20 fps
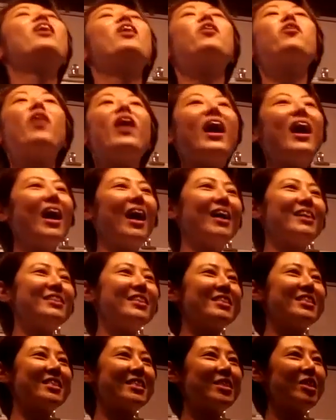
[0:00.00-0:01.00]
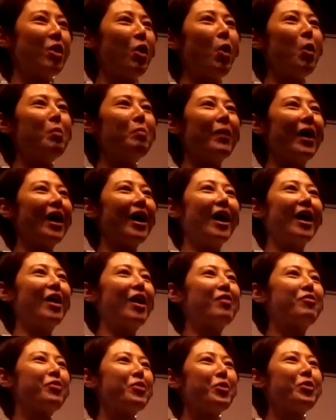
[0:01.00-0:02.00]
wow, this is home.
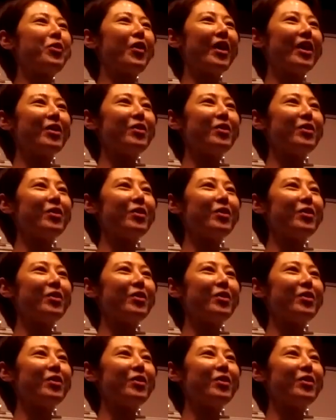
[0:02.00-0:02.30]
I feel great.